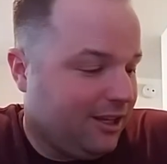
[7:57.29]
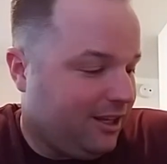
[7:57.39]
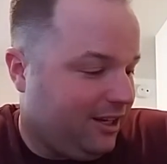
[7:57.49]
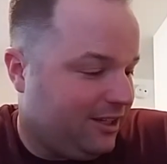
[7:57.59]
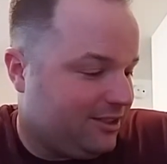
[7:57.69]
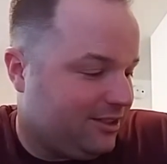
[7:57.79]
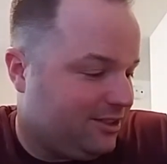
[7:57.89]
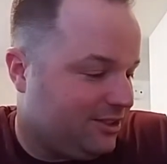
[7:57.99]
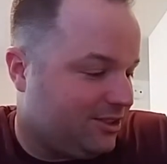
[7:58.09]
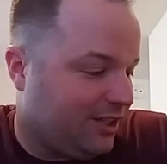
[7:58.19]
And it's
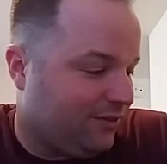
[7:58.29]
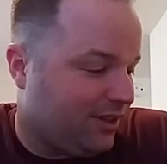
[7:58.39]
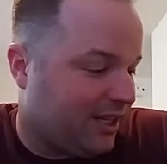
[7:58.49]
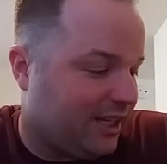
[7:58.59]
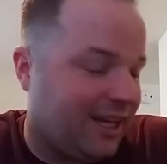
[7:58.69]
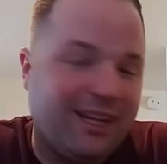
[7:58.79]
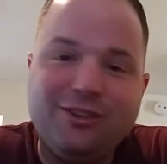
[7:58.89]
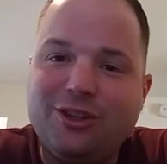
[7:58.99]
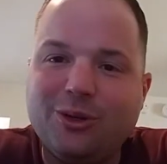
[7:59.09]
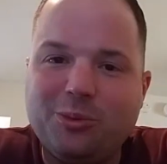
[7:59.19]
just stuff like, I got
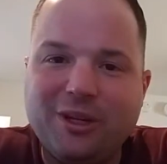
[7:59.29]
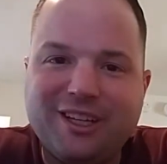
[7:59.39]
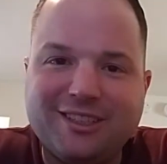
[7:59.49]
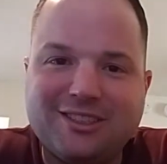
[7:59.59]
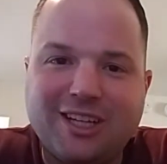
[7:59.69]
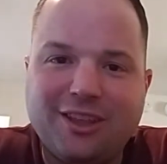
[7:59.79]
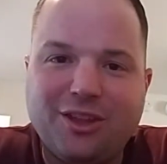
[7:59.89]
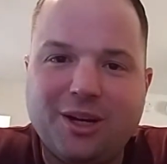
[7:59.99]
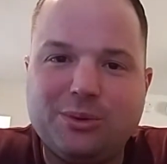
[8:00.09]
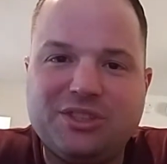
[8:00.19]
into it because I
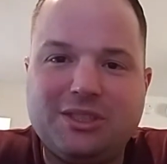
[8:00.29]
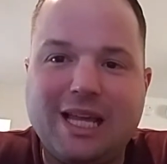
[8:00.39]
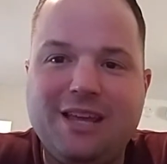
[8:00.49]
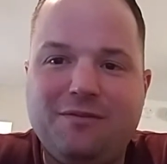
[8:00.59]
thought it would save